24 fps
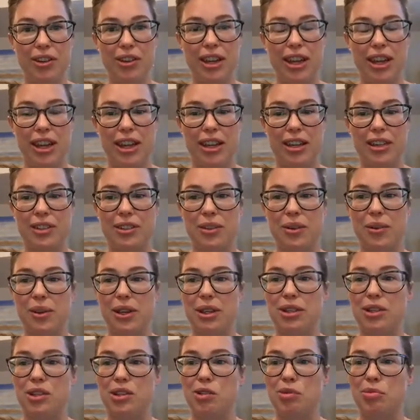It is
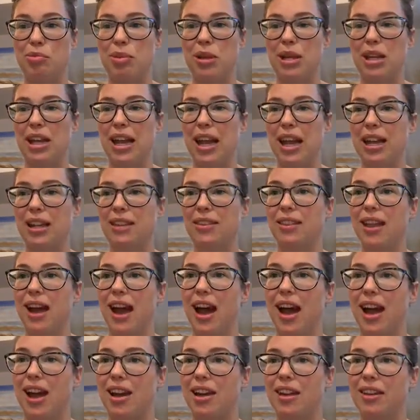going to be a
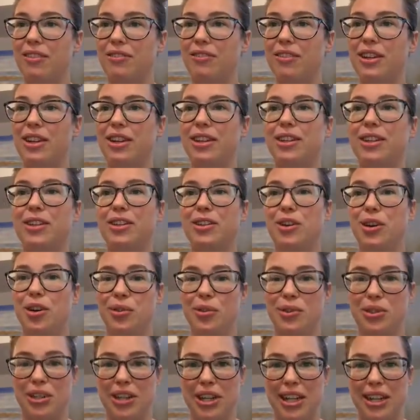live
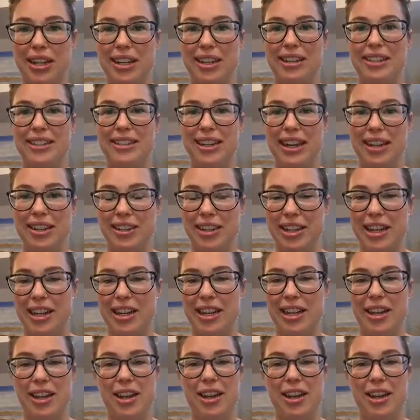coaching session